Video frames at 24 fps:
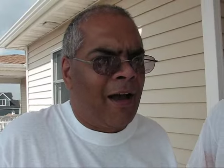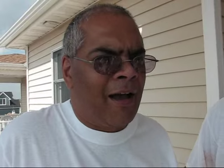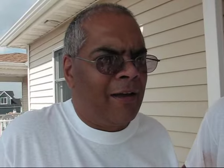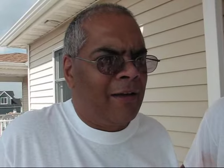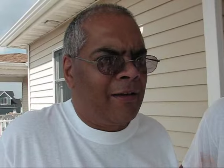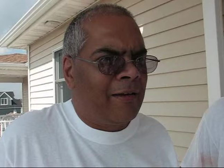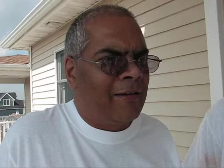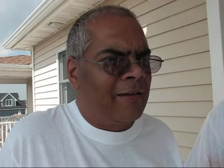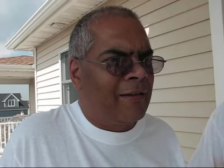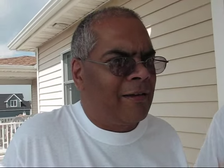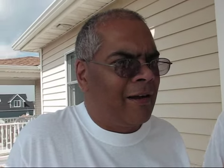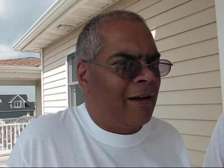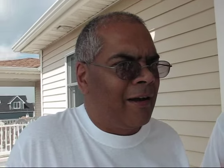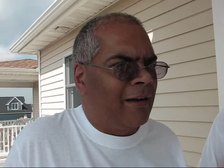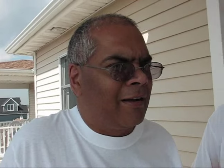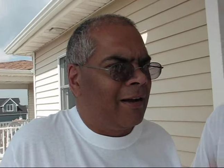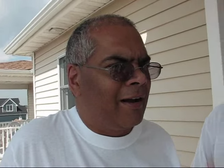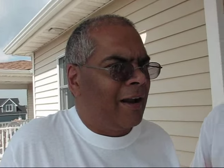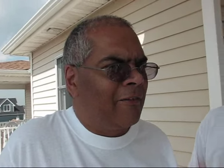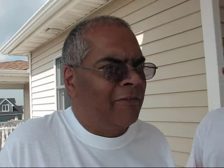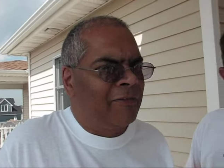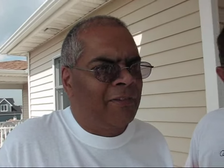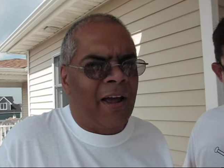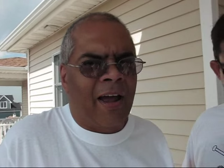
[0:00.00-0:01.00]
I
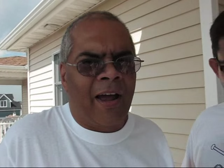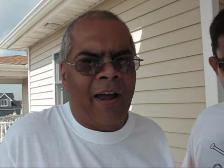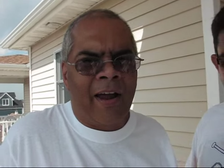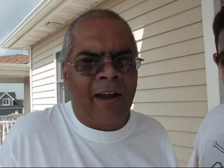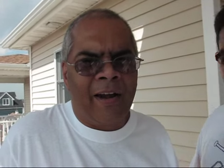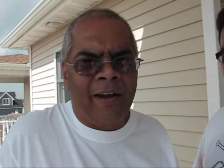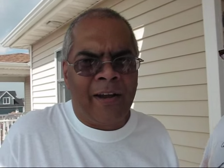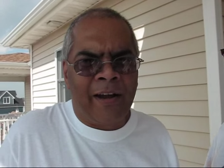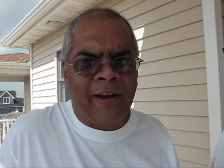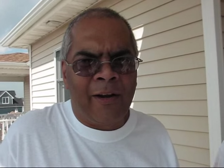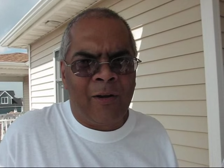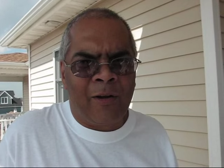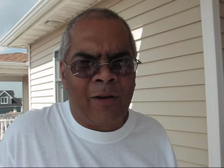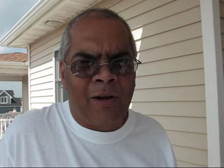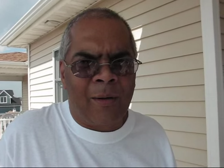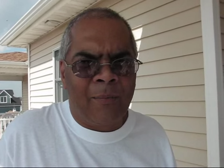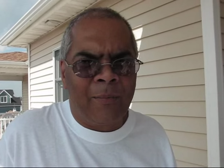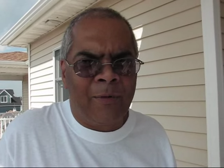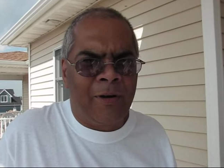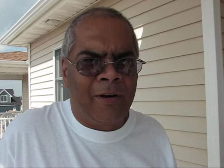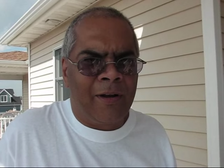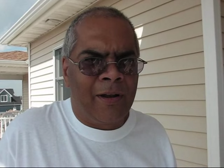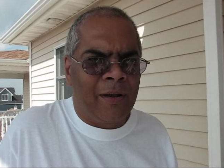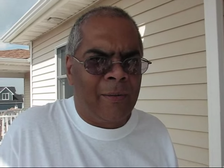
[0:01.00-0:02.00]
left IIT to
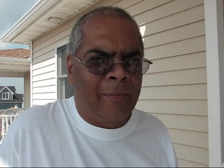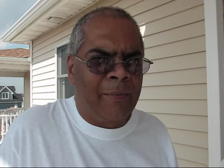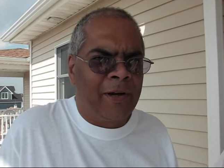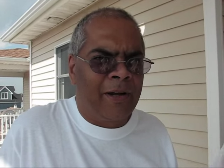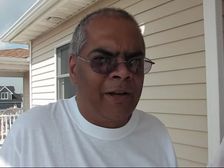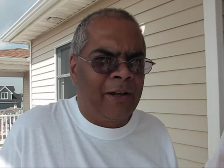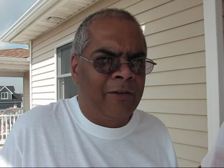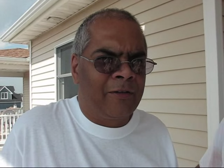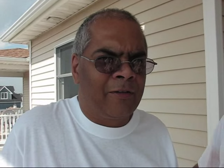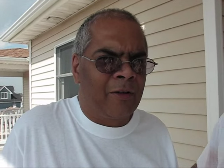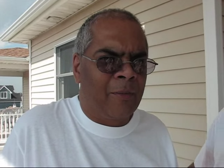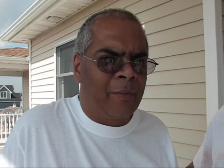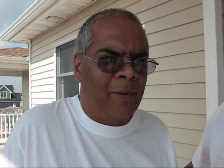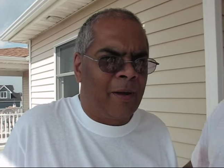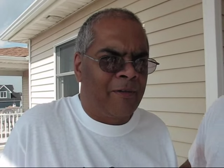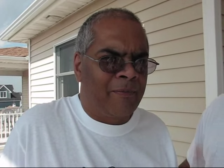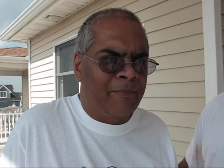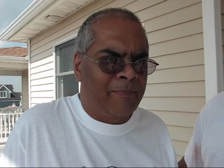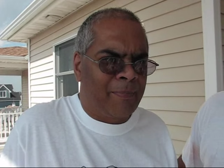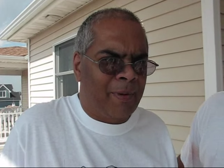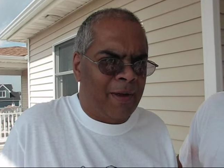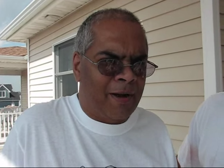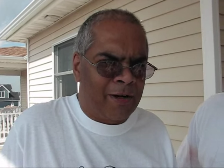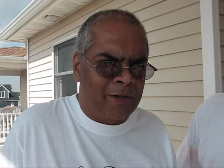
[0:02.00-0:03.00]
come to DMET, so my
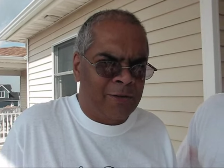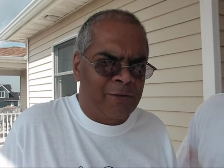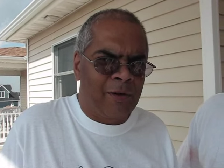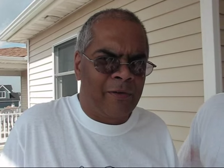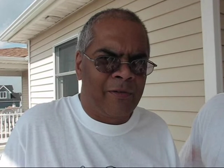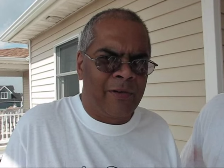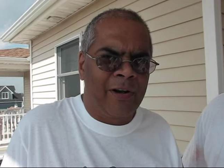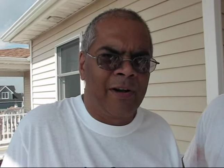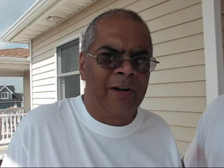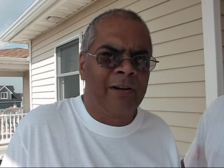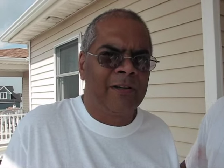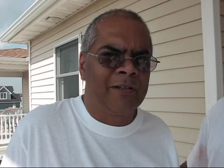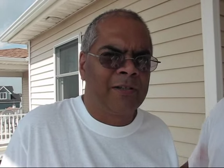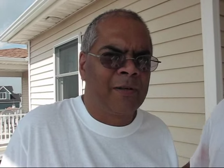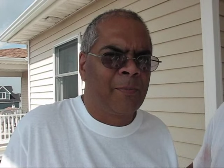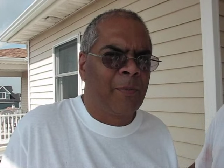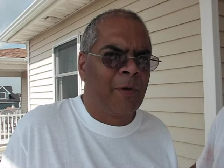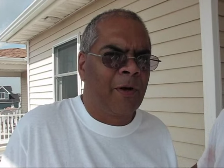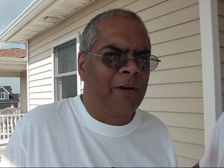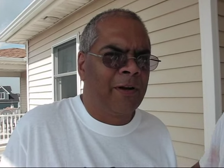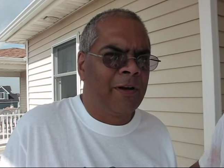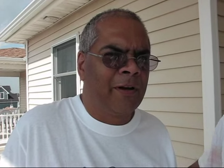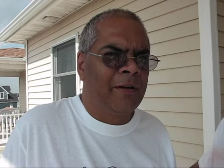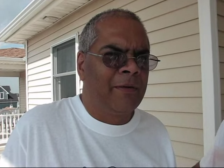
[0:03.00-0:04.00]
parents were very
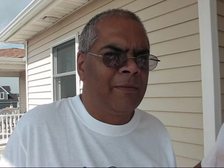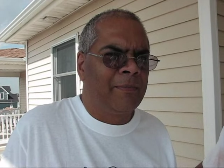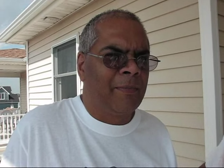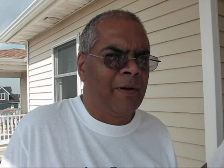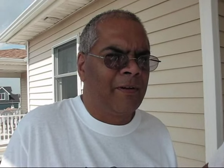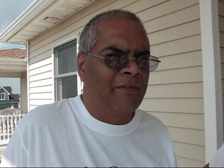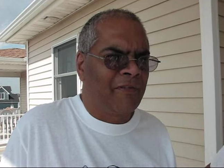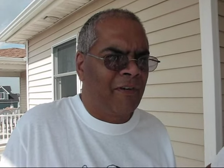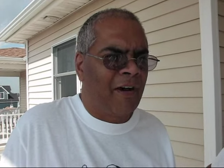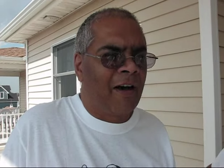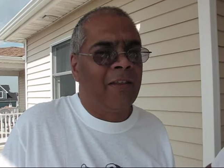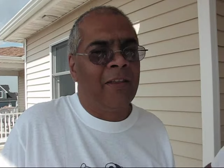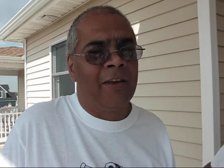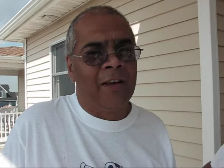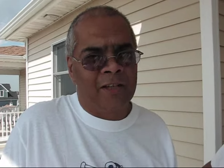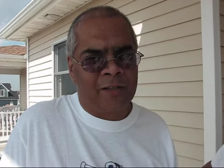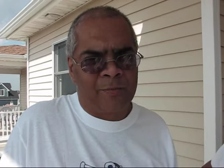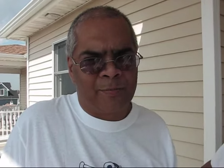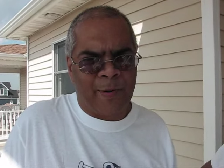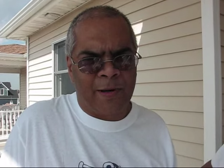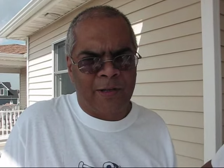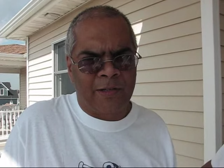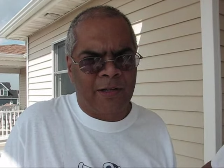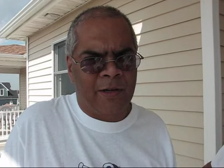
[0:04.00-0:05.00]
disappointed. My father
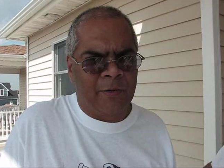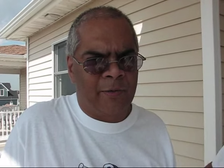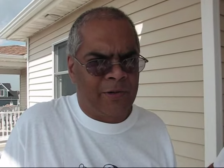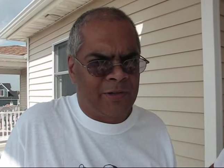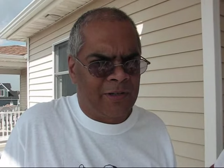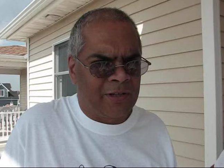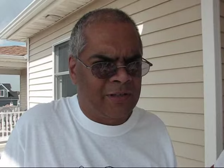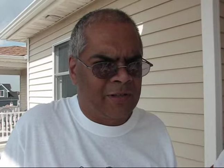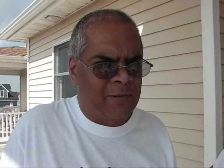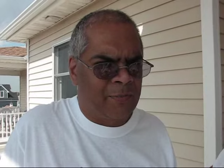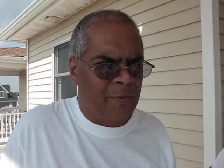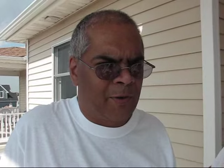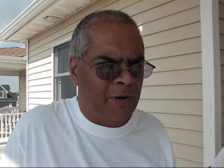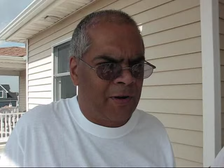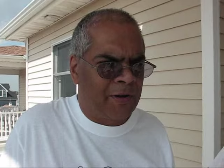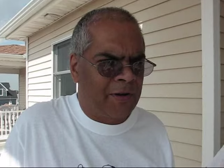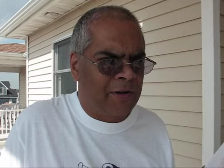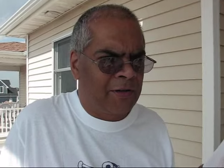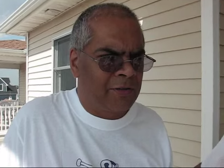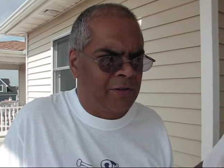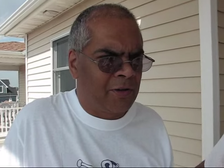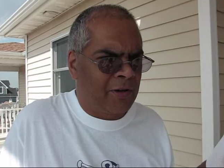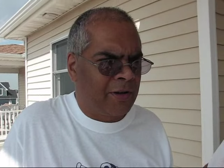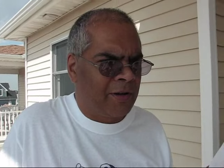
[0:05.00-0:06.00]
especially was
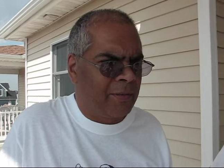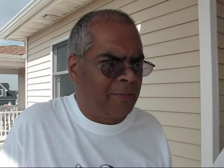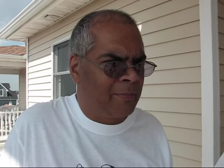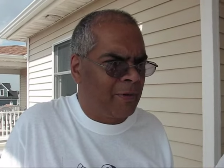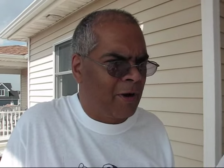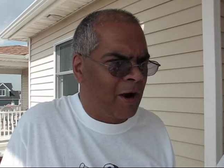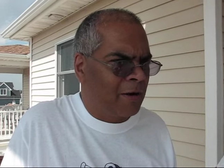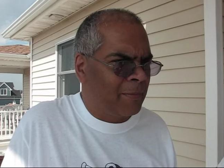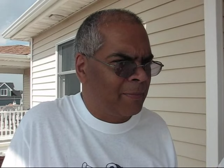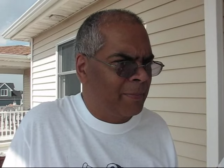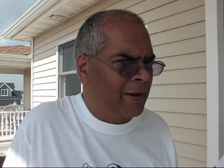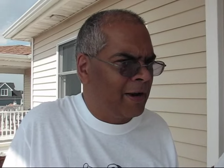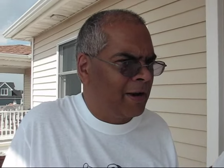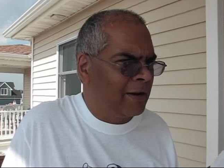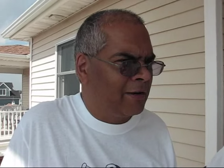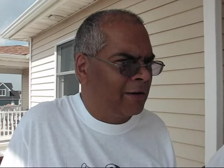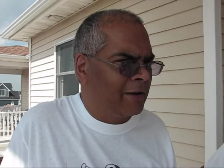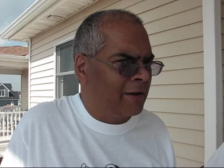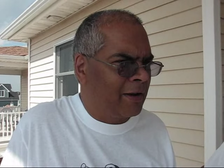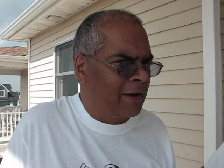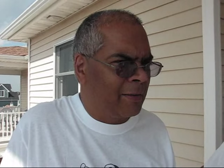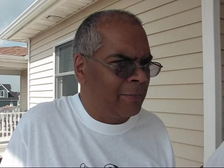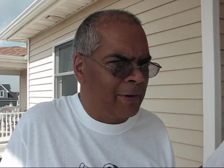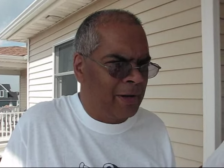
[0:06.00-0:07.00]
disappointed, so he brought me
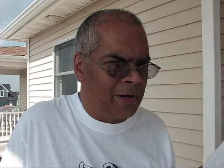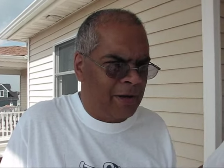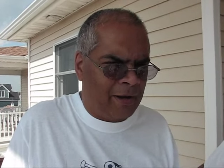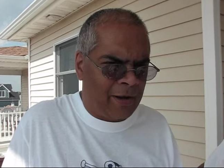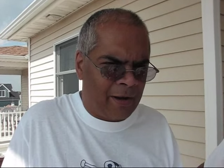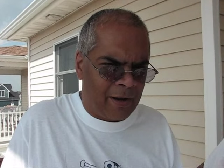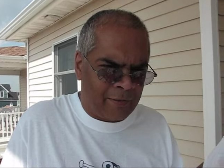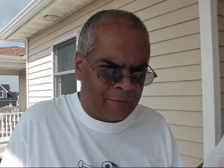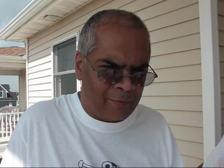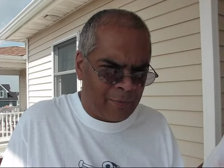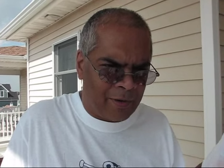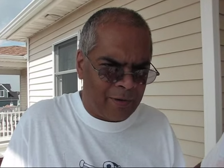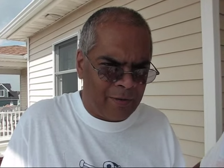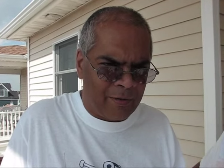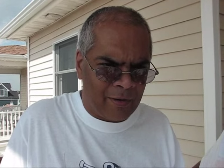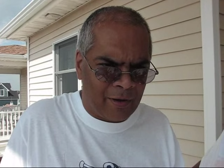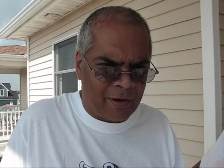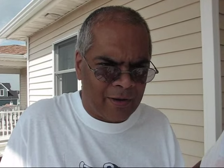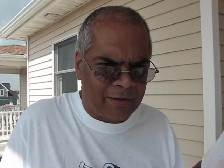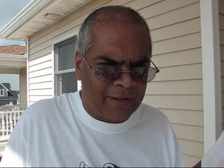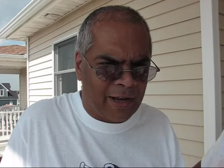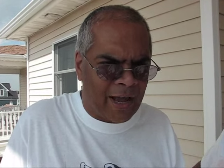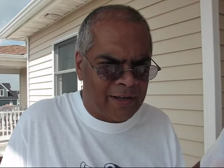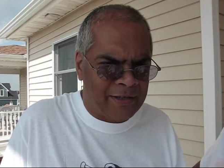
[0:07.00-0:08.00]
into DMET, and when
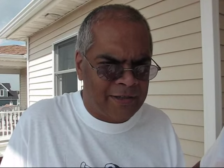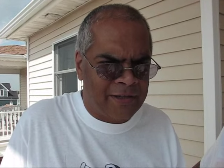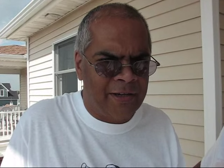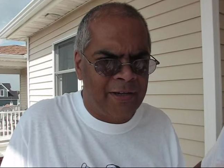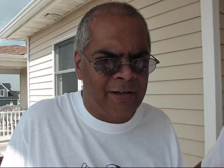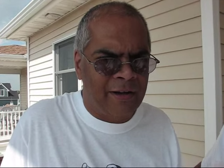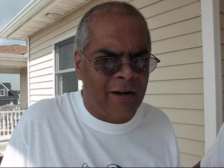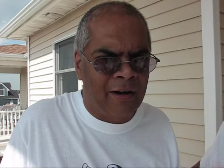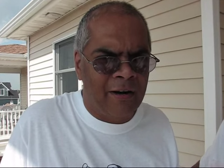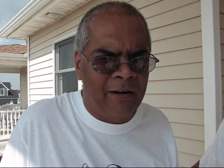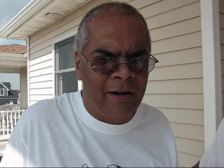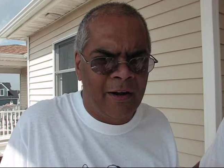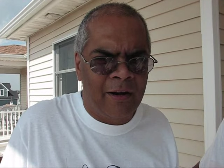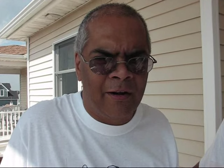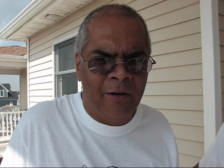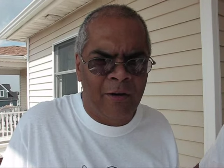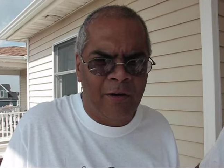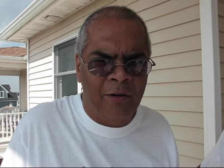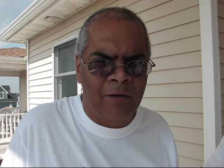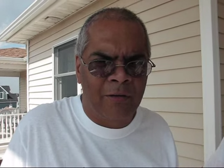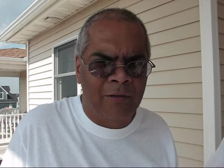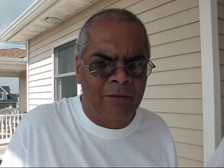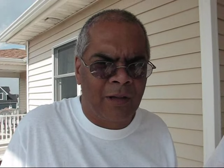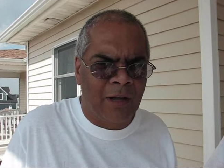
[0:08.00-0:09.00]
the taxi turned
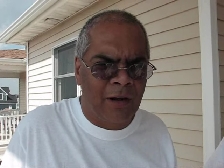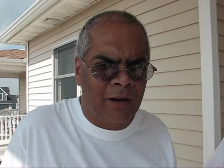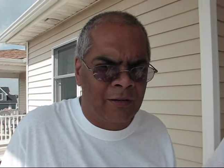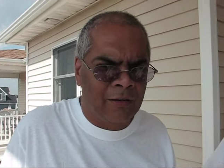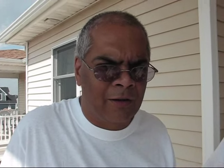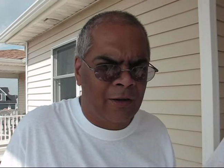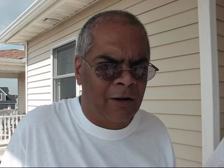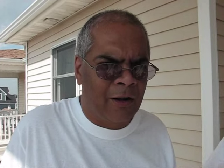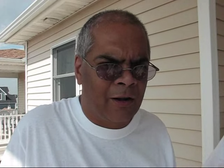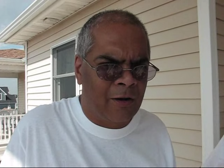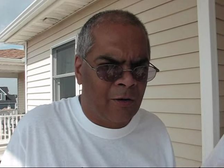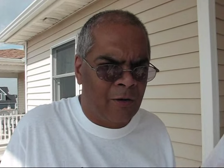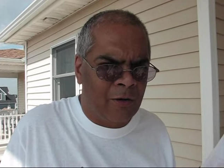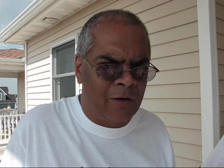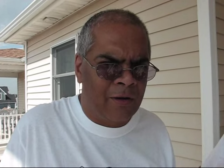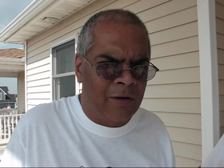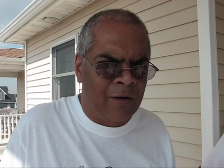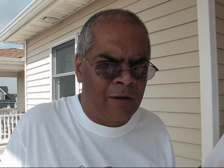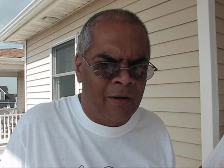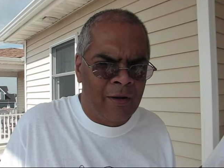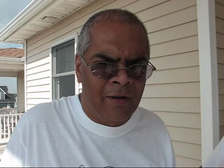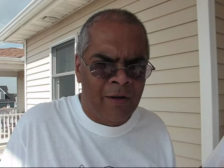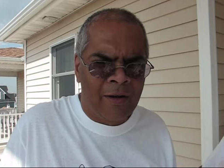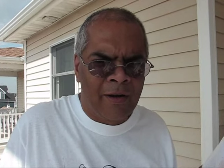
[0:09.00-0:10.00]
into Taratala Road,
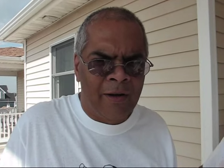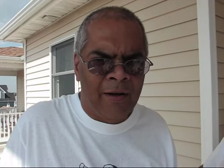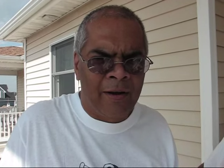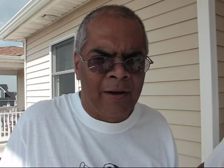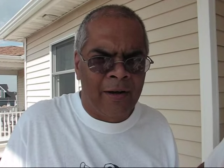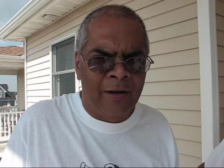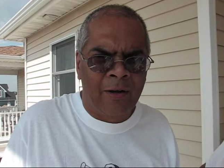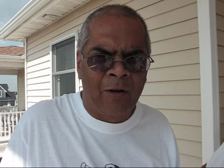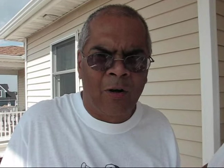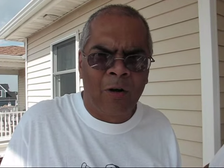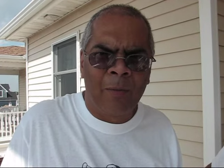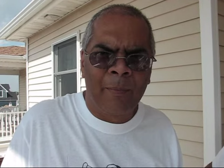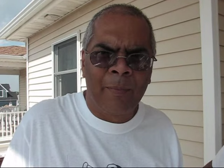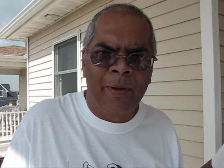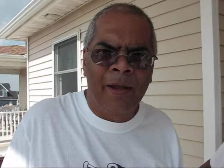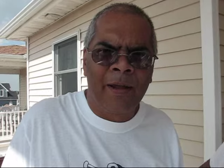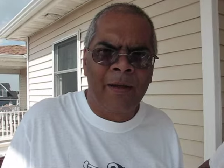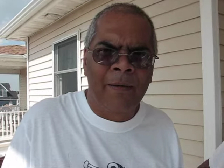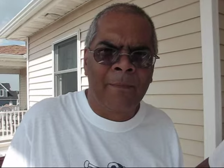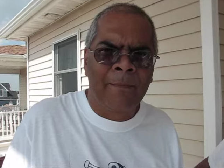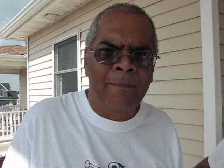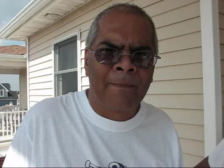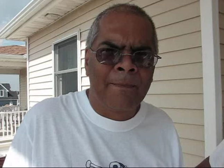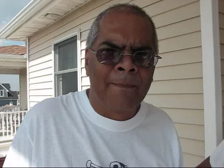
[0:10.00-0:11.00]
he told me,